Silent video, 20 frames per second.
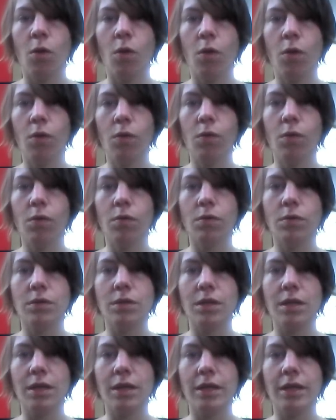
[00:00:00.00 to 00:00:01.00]

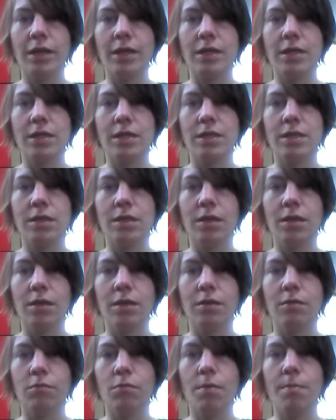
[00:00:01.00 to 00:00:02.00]
hold this
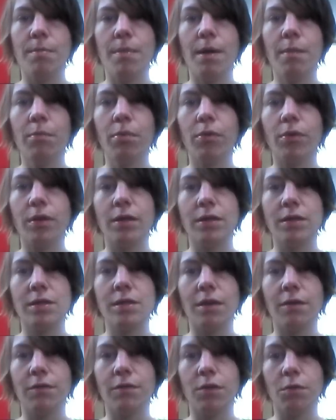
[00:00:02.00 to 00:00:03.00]

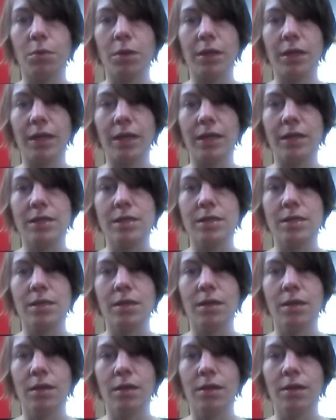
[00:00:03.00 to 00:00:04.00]
remembrance of the release
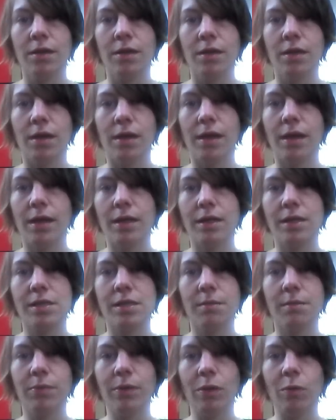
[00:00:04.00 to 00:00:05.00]
and
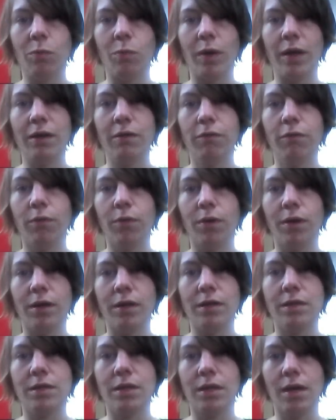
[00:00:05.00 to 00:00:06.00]
simply wait for
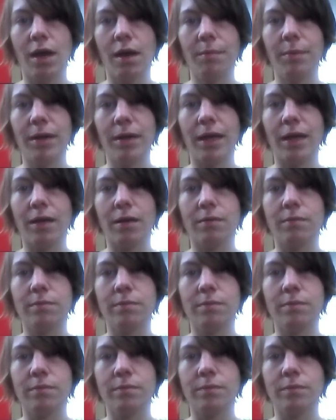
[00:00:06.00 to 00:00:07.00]
it to come again.
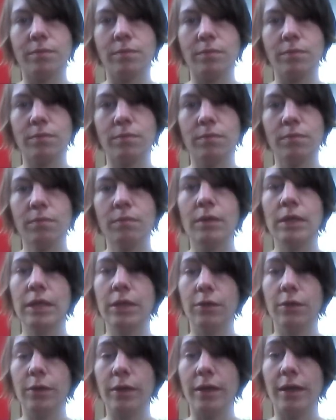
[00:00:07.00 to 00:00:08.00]

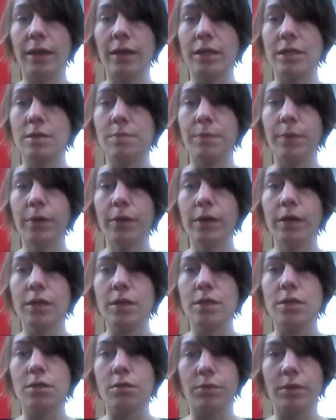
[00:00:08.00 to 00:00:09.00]
You then
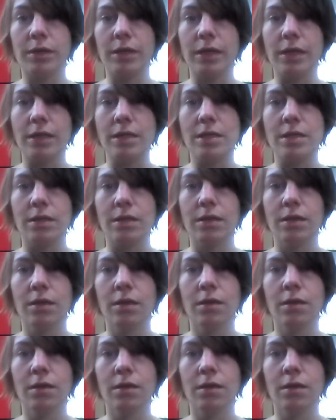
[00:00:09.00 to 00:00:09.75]
experience the release